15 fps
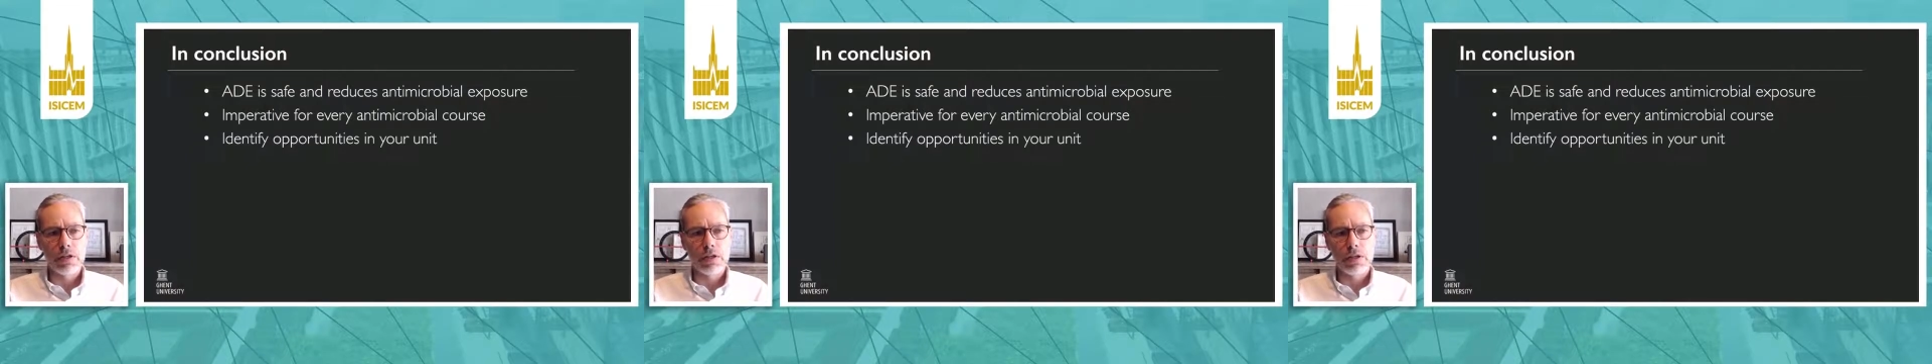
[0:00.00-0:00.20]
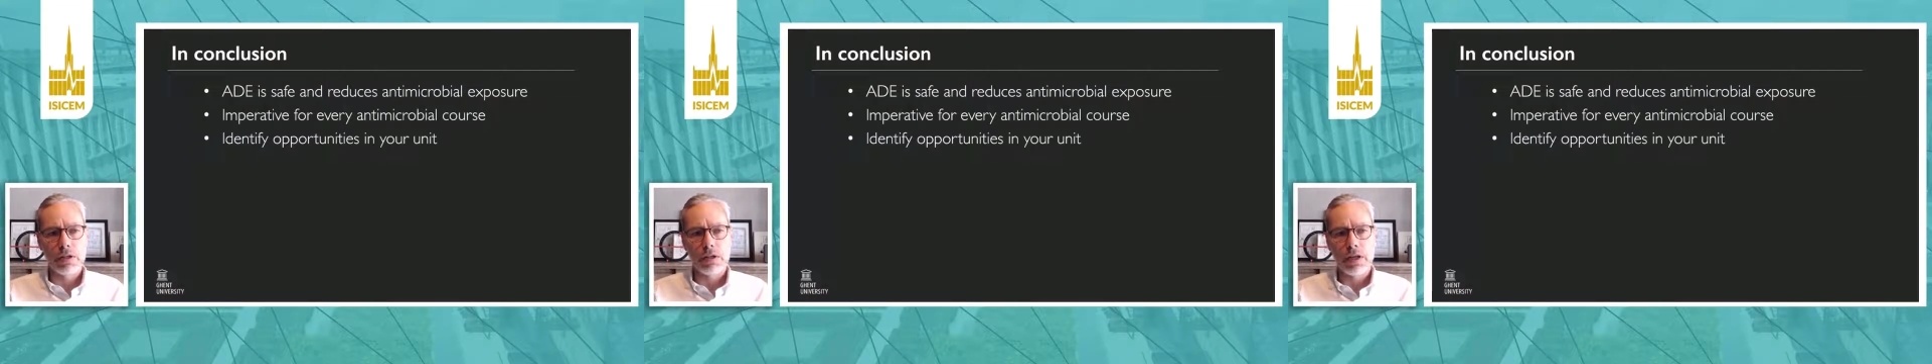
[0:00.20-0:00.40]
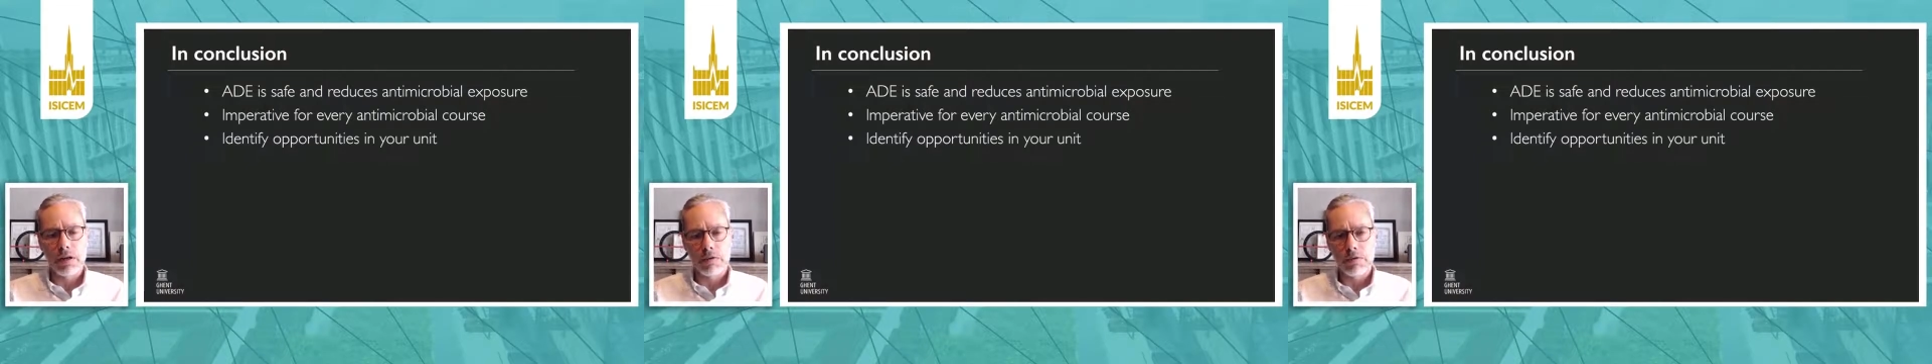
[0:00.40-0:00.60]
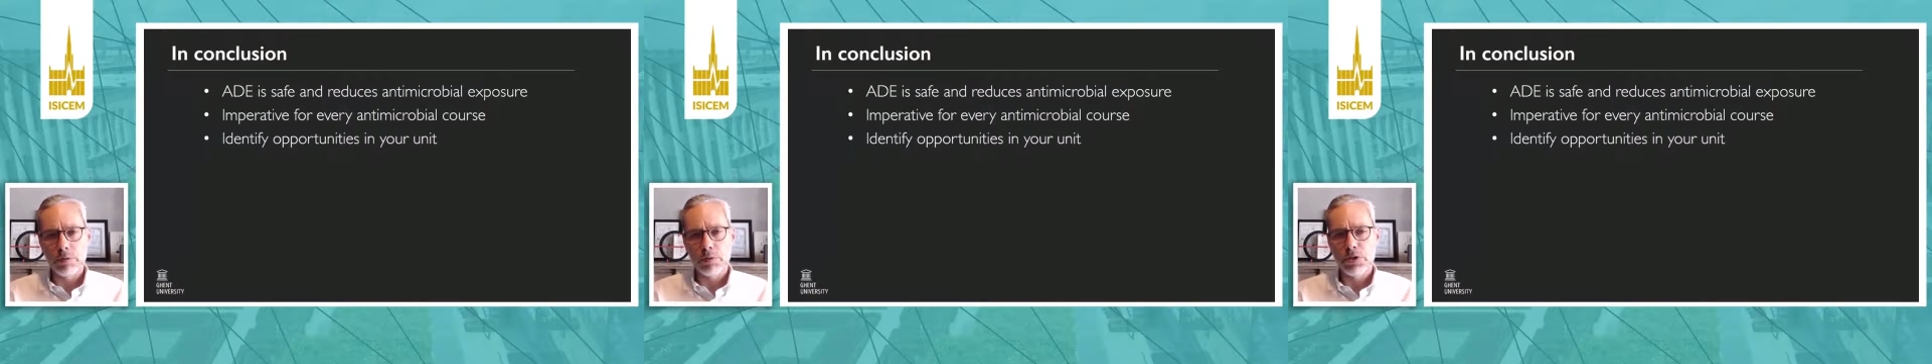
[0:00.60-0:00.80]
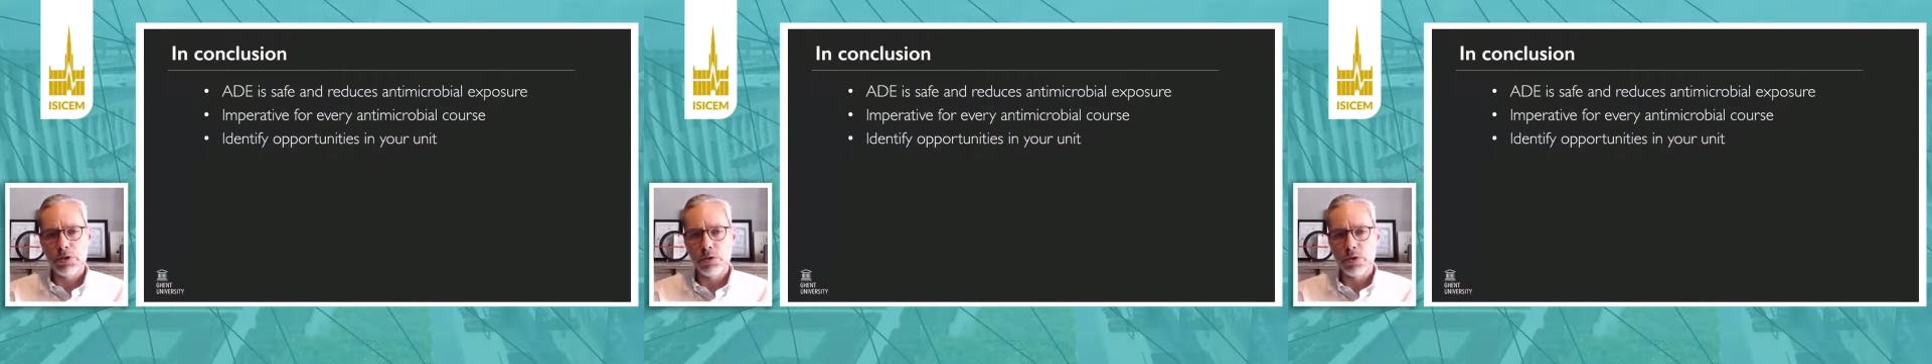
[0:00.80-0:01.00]
a lot of
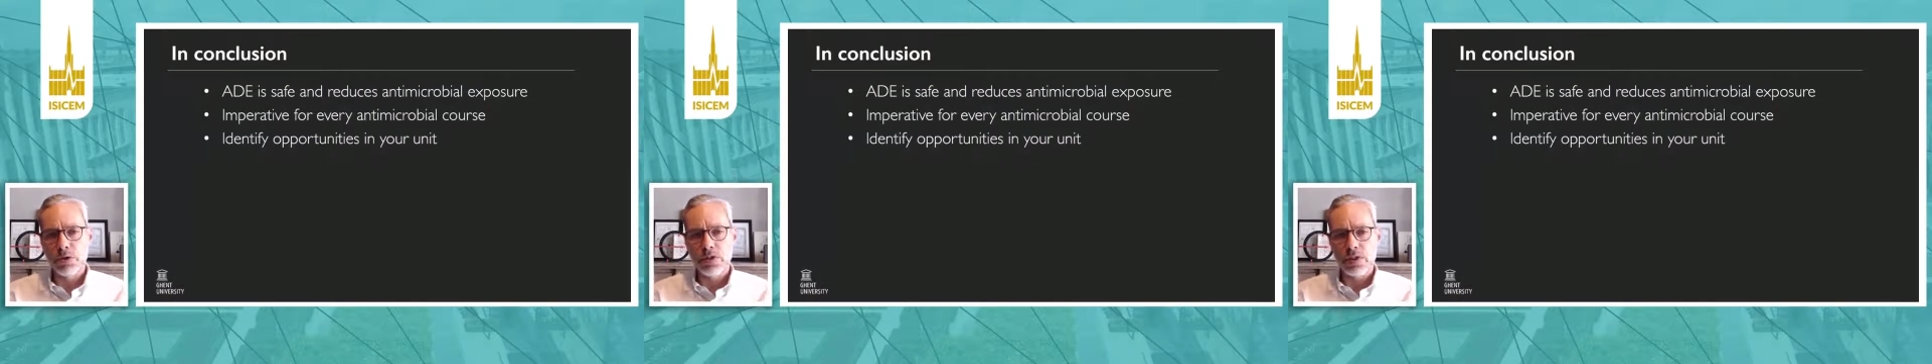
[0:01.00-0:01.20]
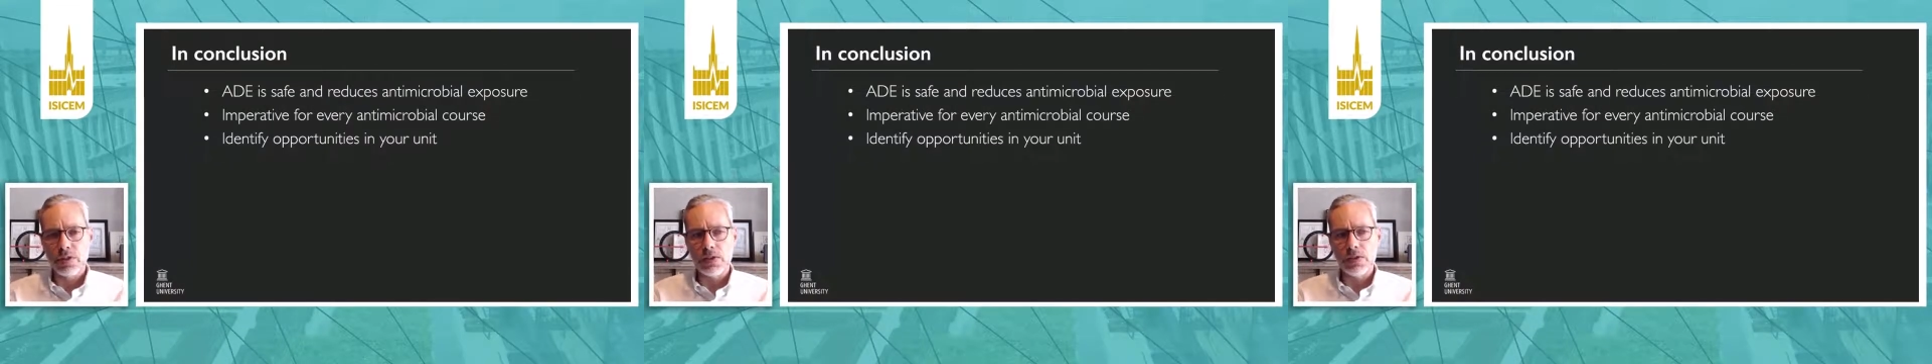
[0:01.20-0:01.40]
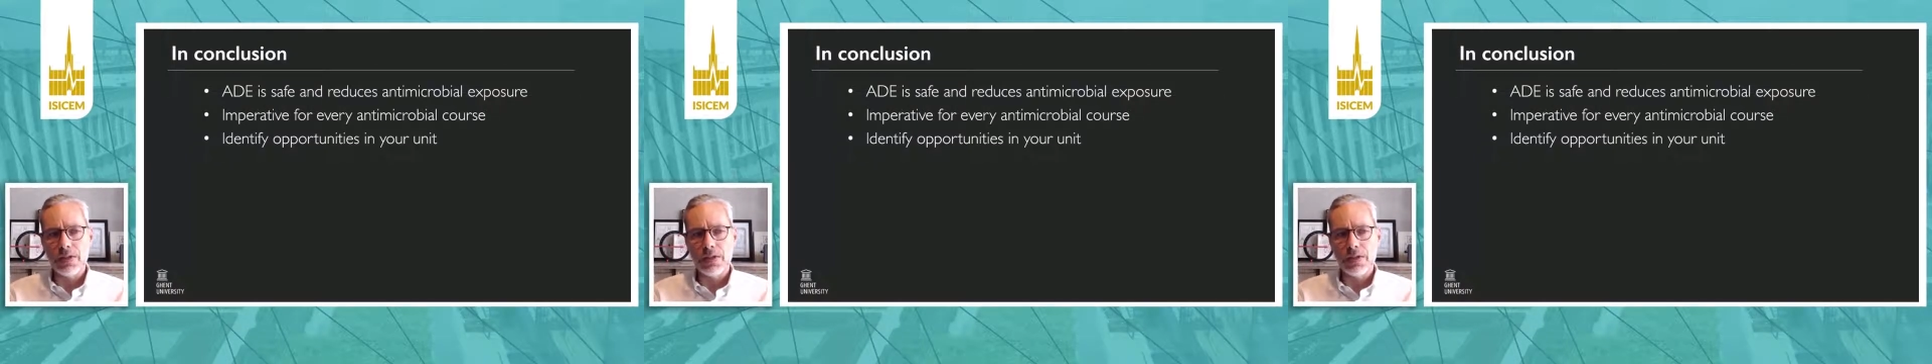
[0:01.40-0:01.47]
opportunities